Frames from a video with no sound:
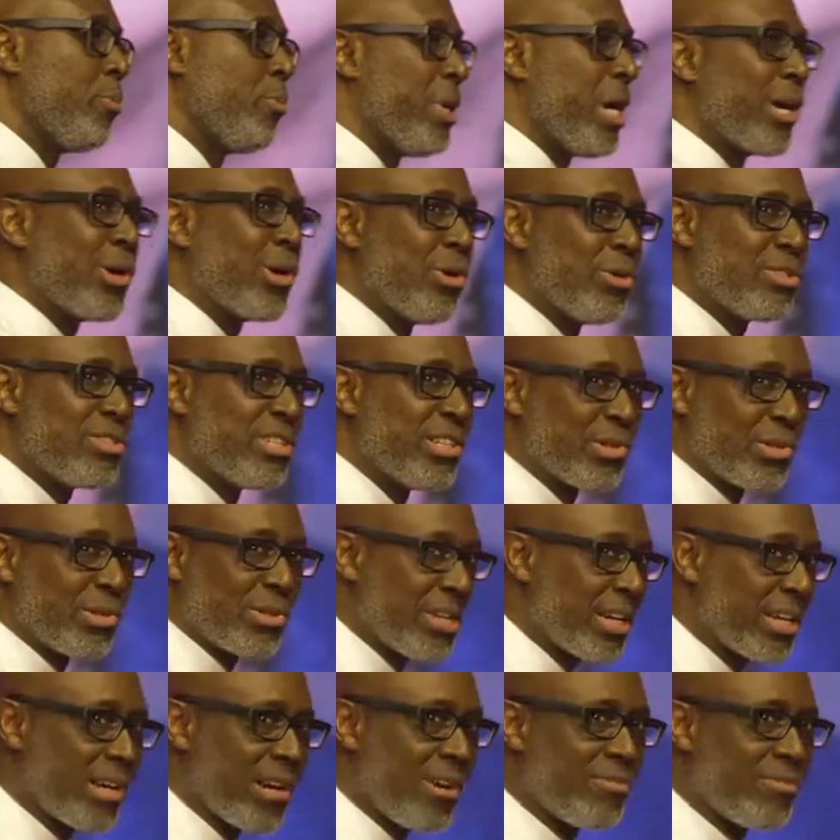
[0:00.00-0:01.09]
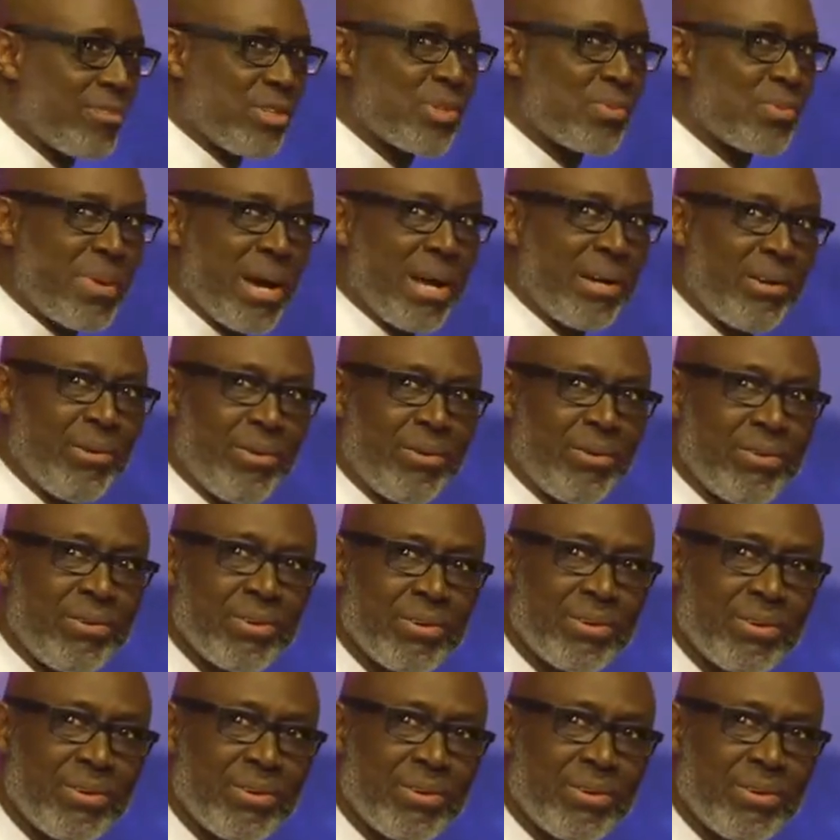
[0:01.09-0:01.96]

will be a good thing to take care of this man. Oh.